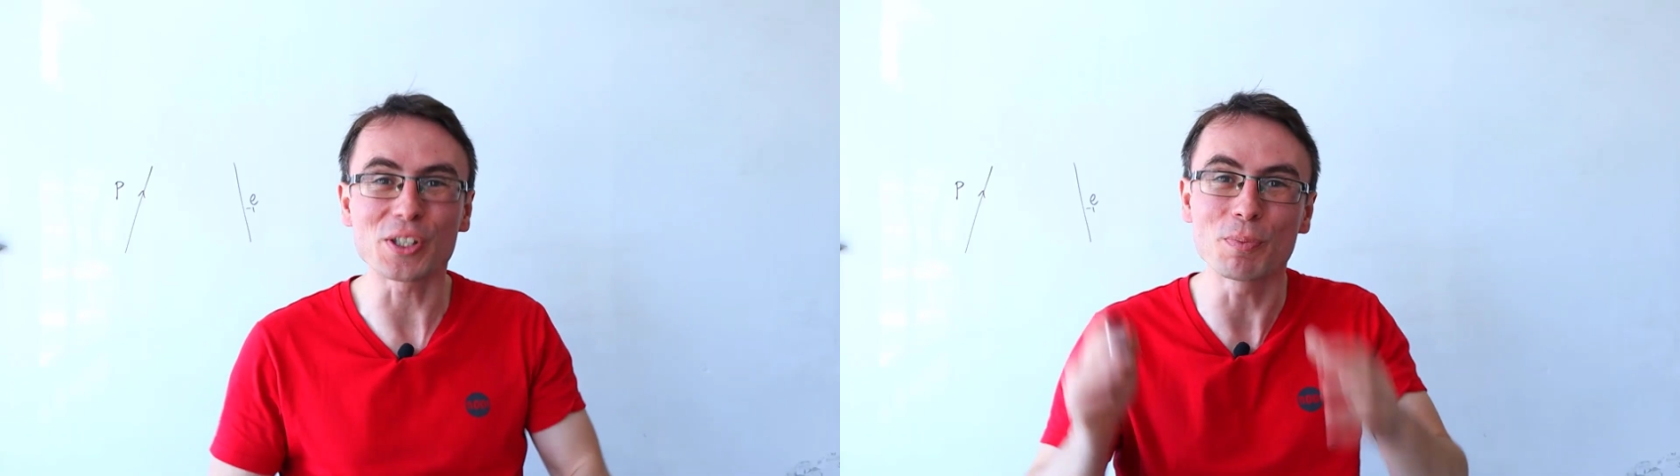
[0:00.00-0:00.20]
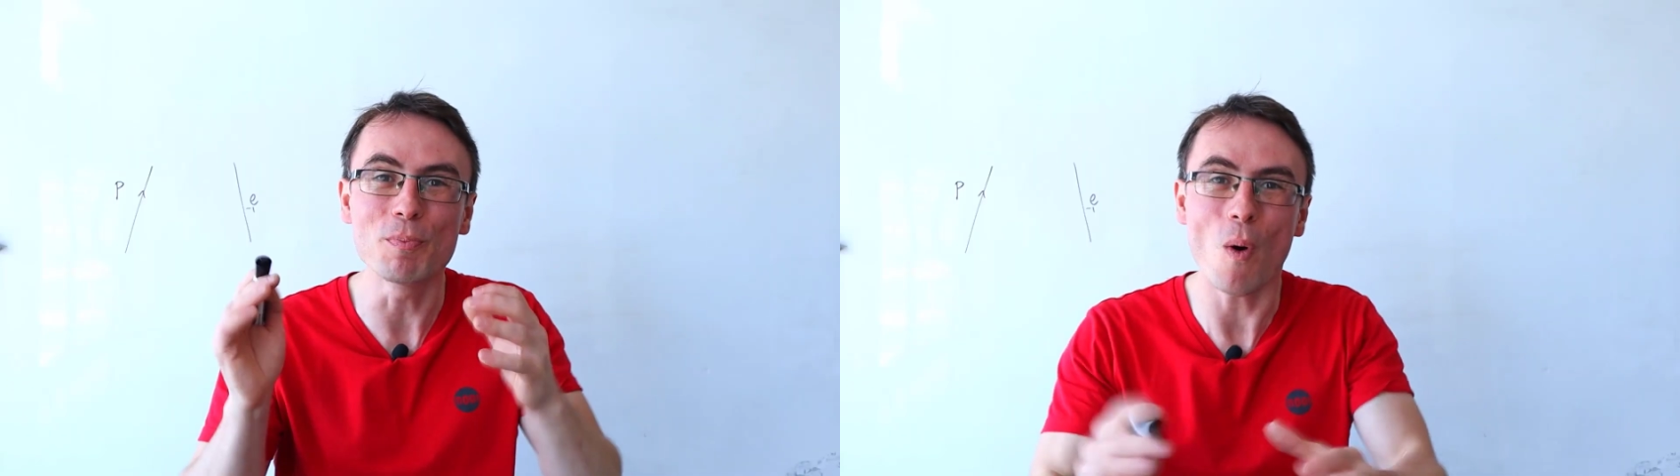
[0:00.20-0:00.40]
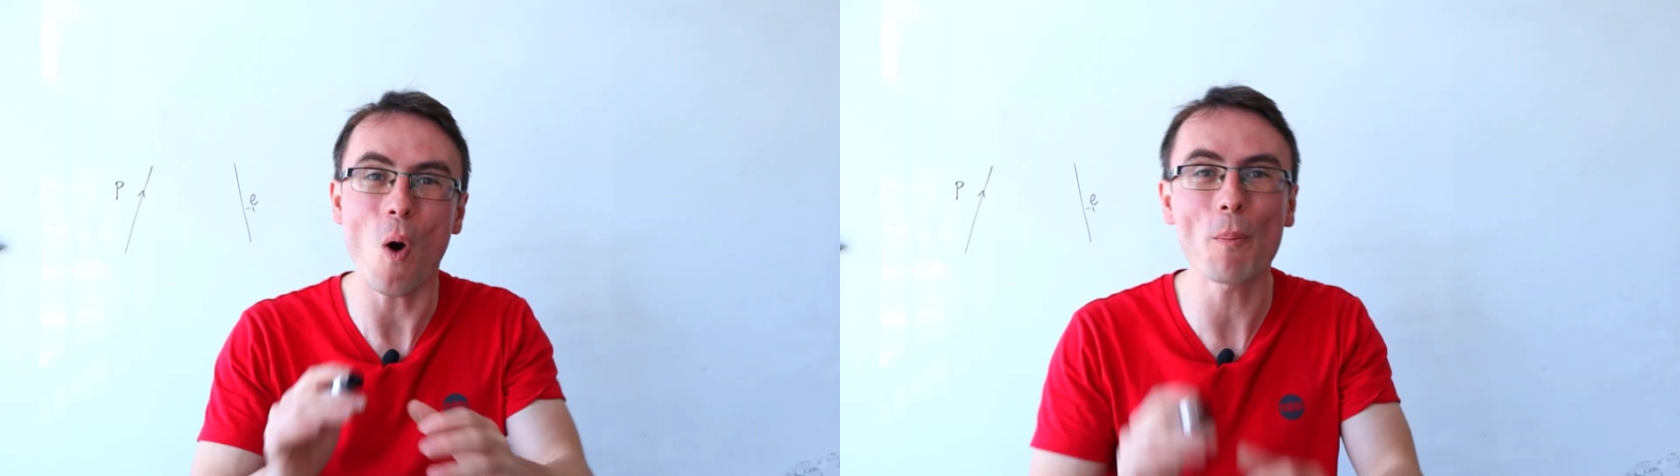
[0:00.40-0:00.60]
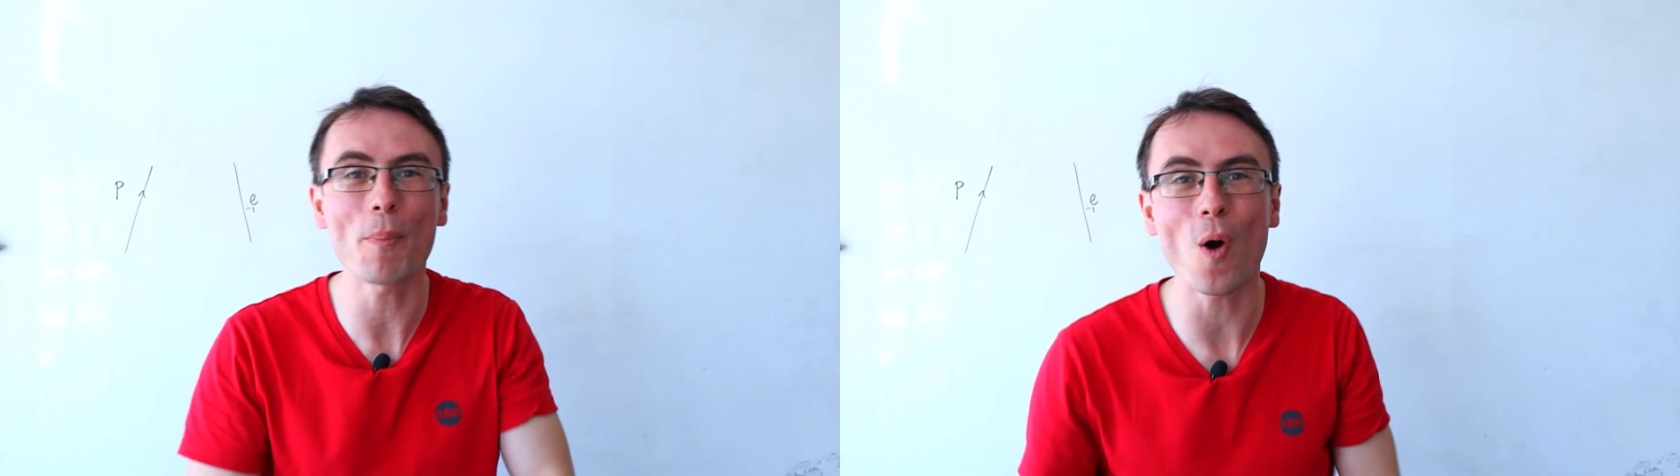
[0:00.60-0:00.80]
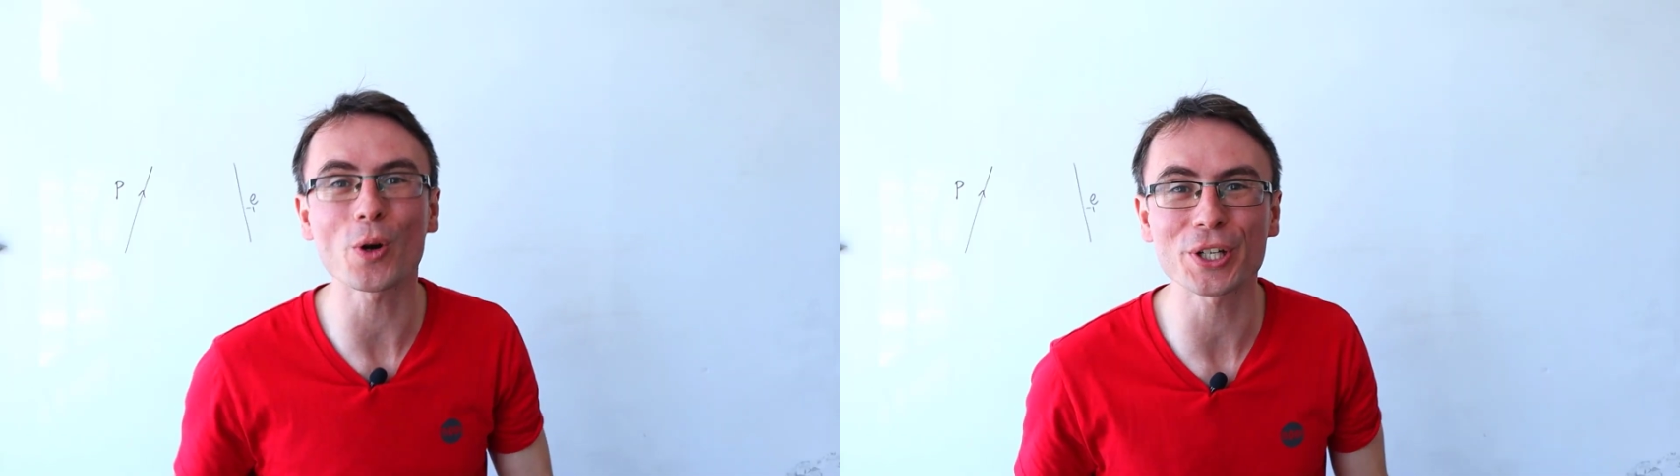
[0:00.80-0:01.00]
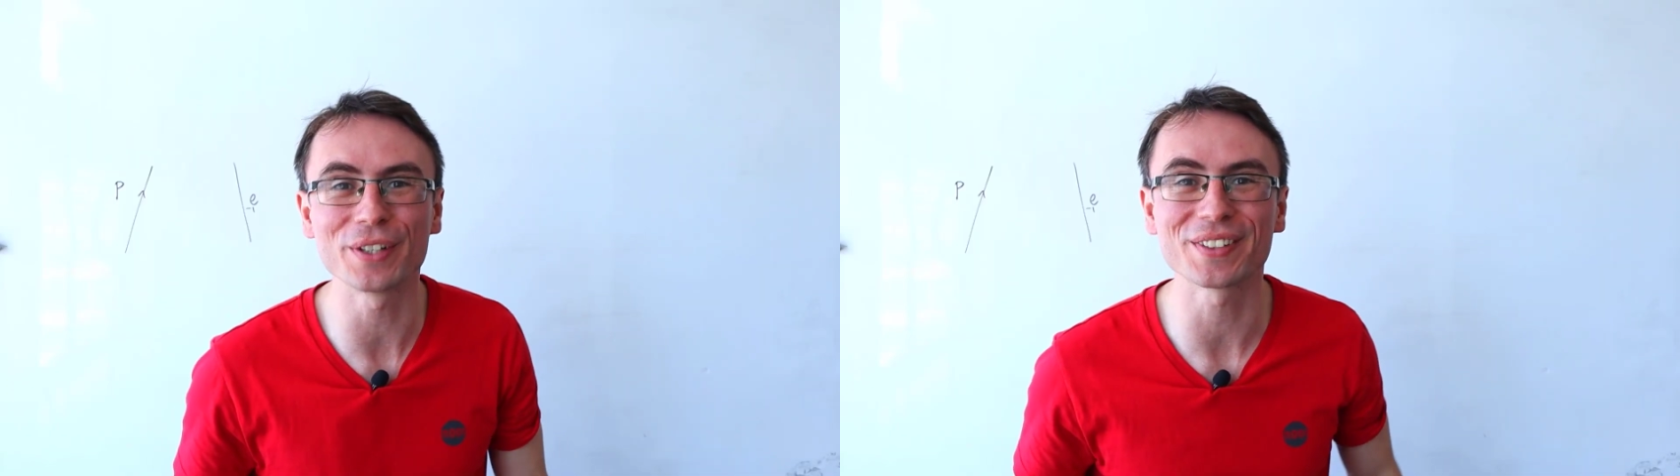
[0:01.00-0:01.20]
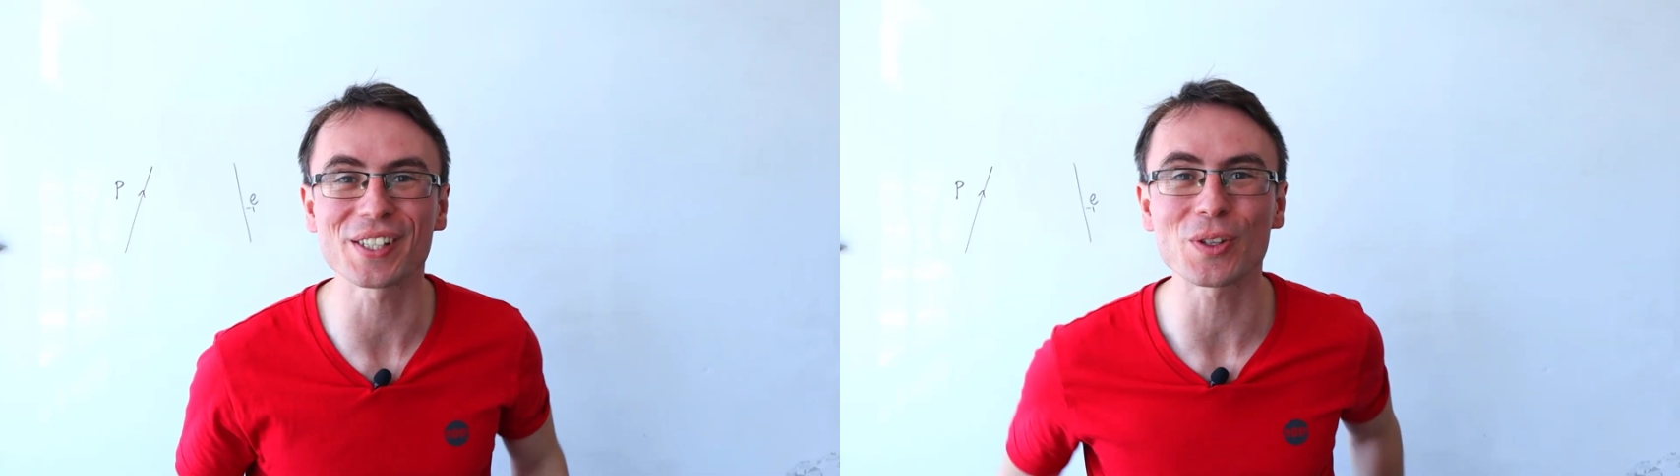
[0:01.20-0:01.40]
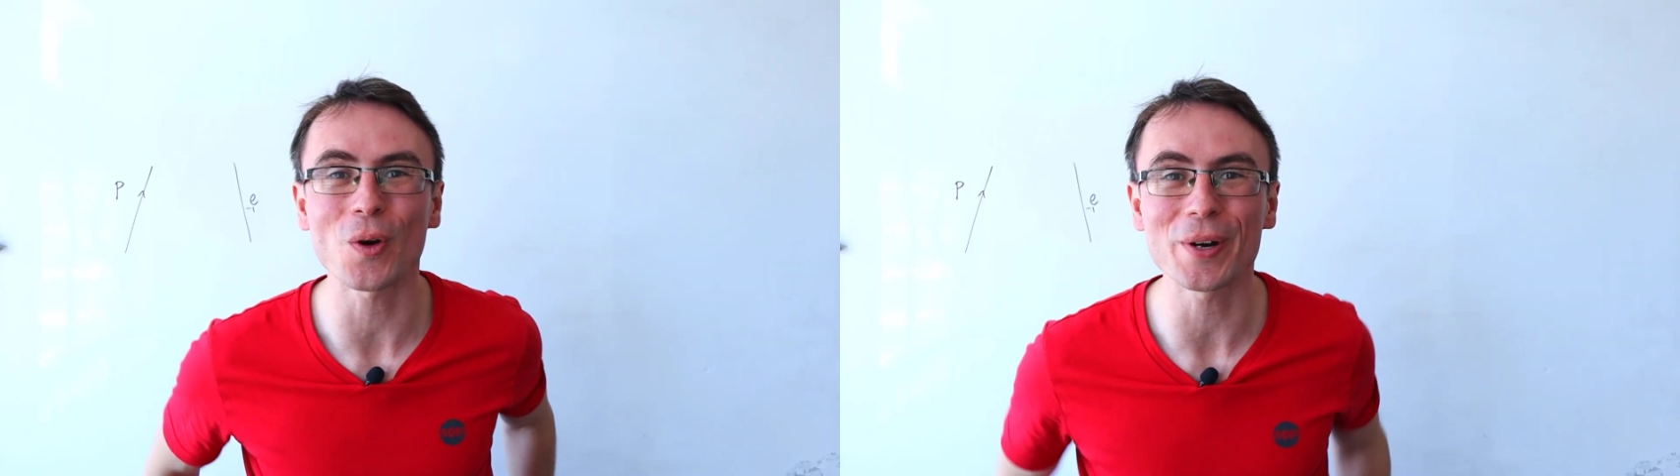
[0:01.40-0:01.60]
small portion of the
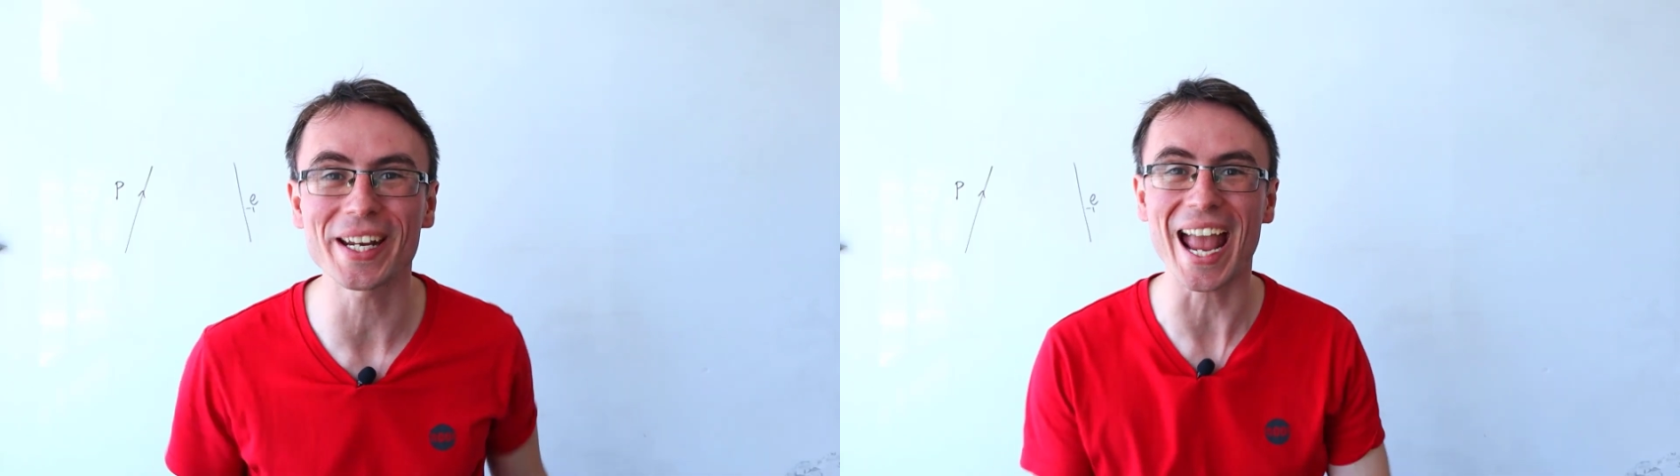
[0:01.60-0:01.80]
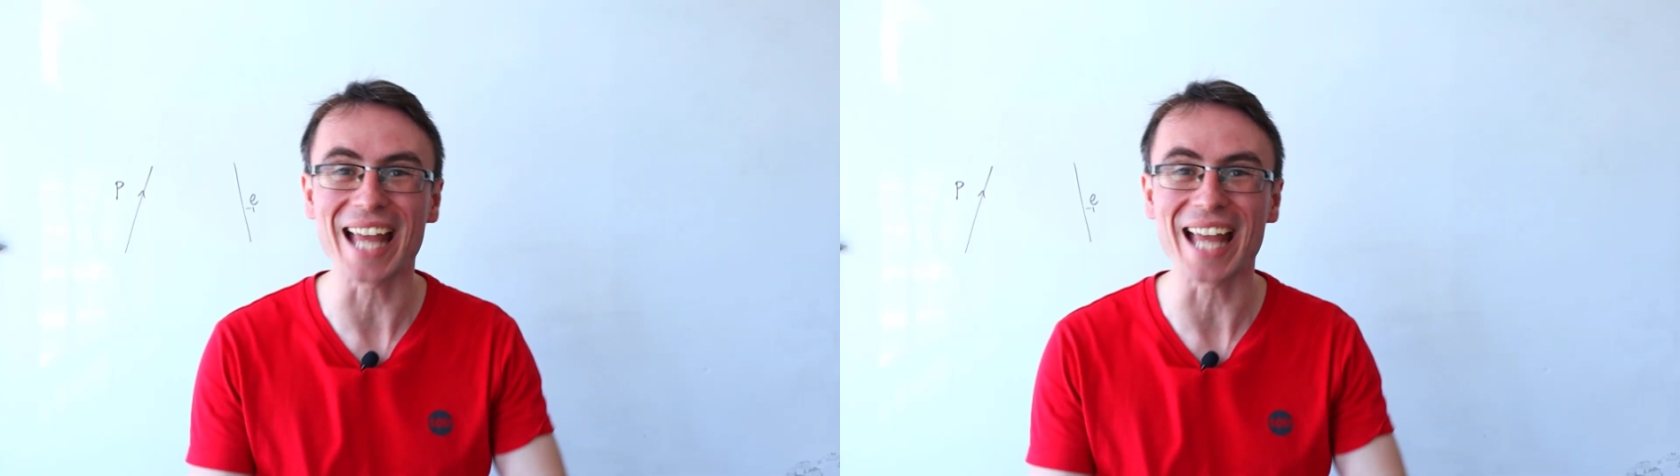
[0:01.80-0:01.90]
story